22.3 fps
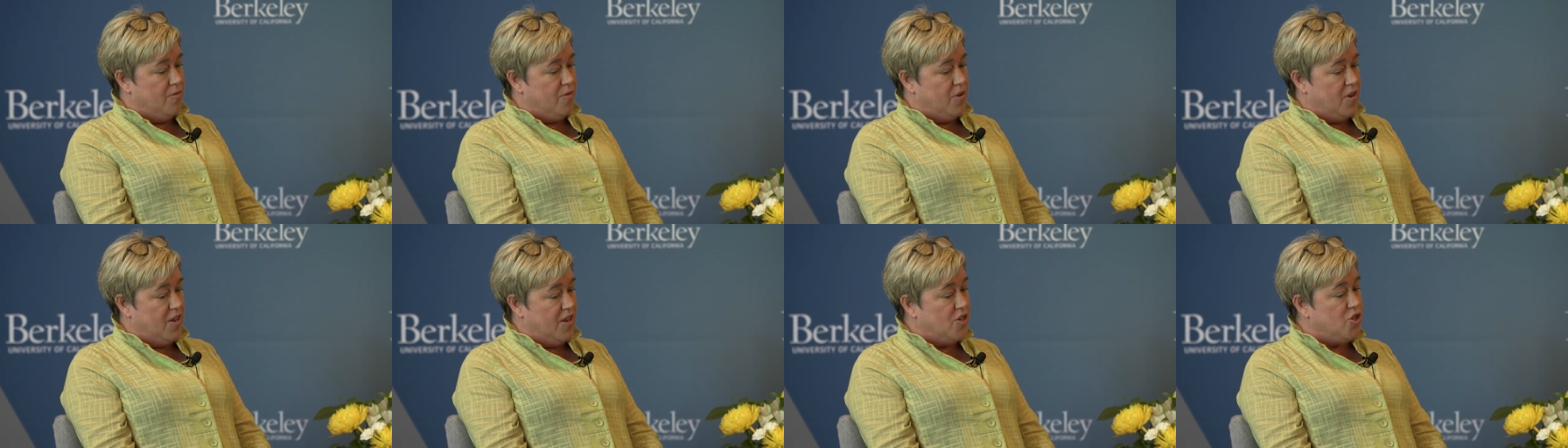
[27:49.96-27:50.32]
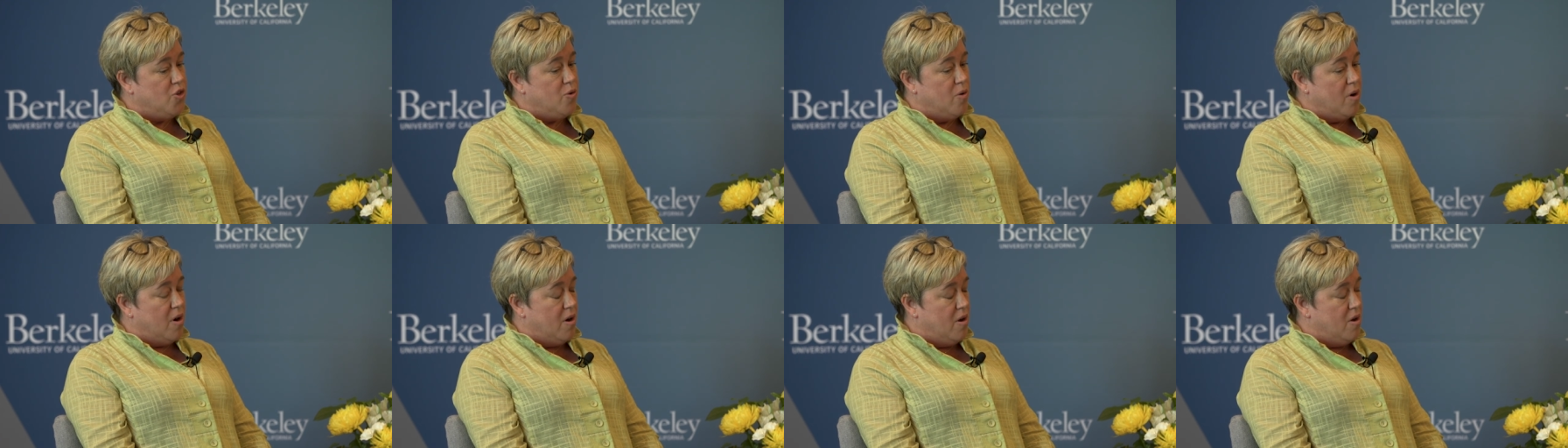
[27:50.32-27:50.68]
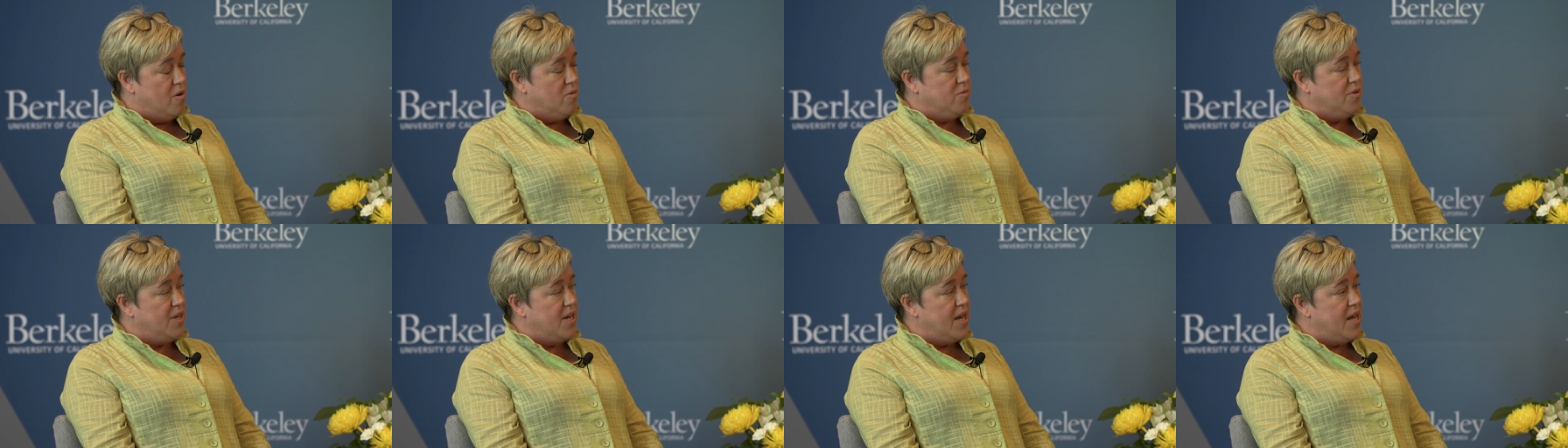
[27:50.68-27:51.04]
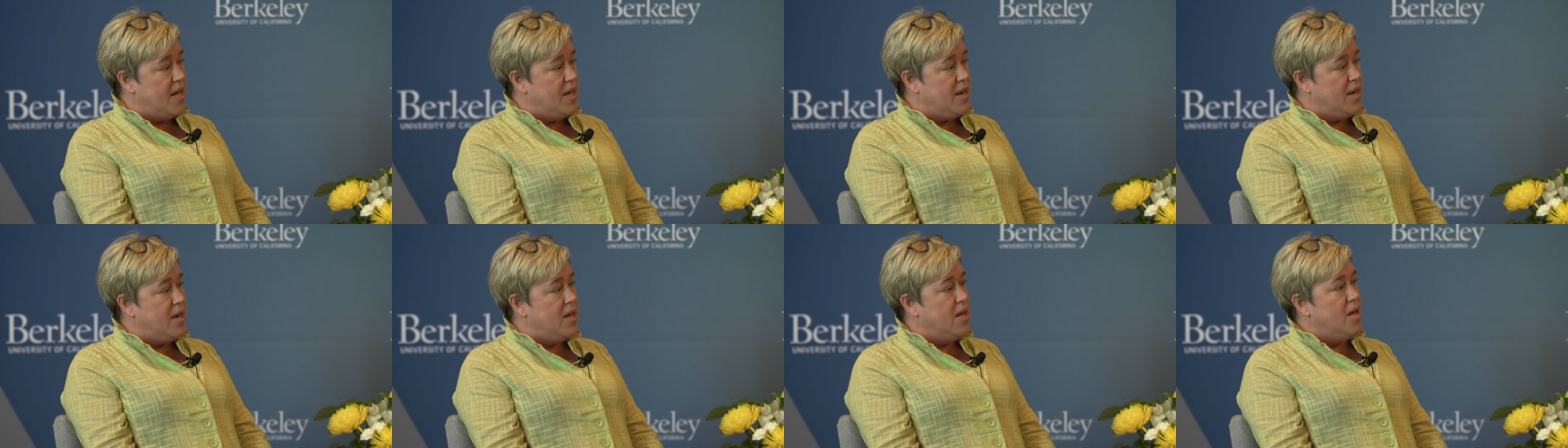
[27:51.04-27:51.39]
to issue our own
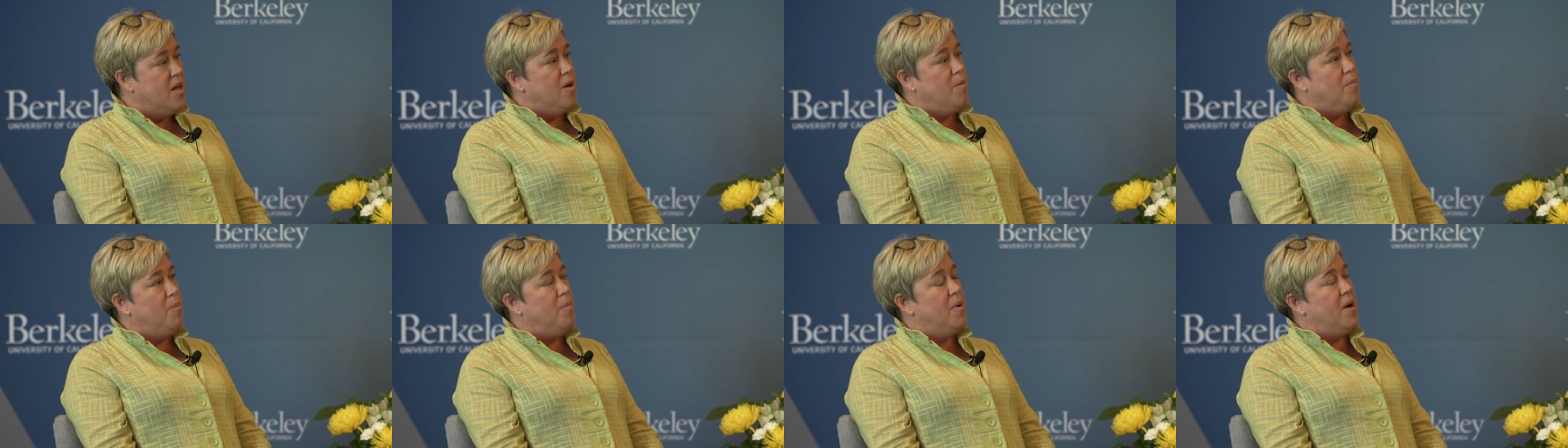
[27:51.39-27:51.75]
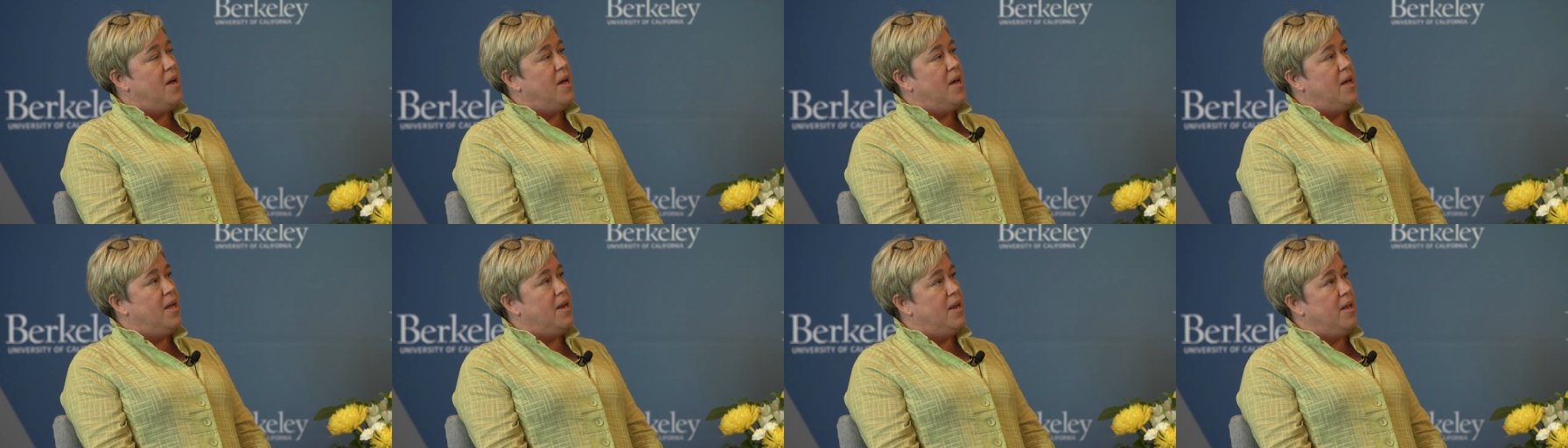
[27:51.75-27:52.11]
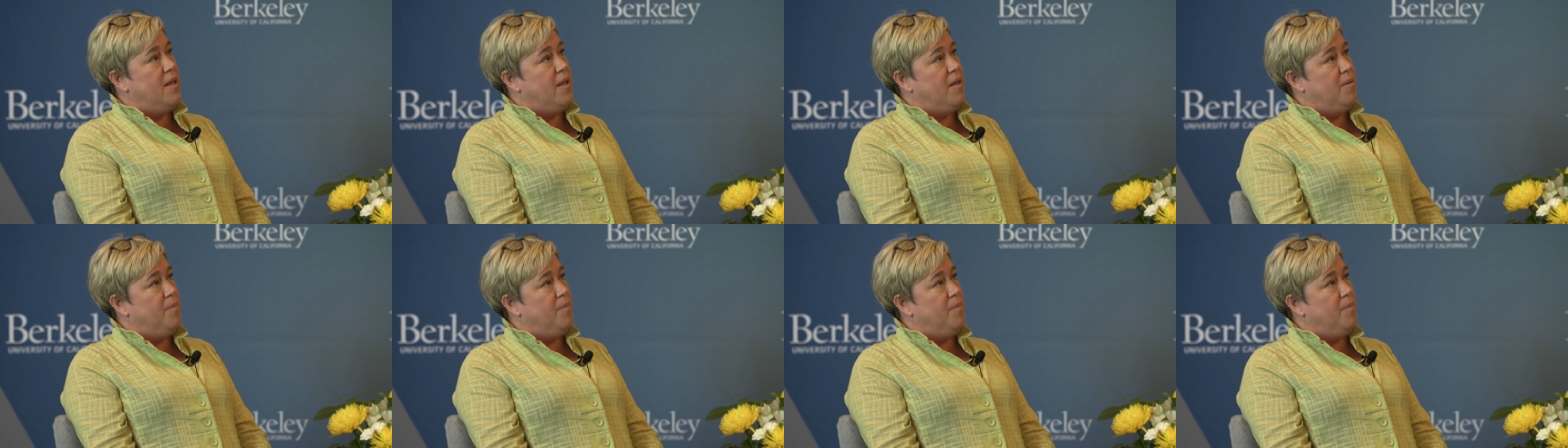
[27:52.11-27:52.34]
debt, but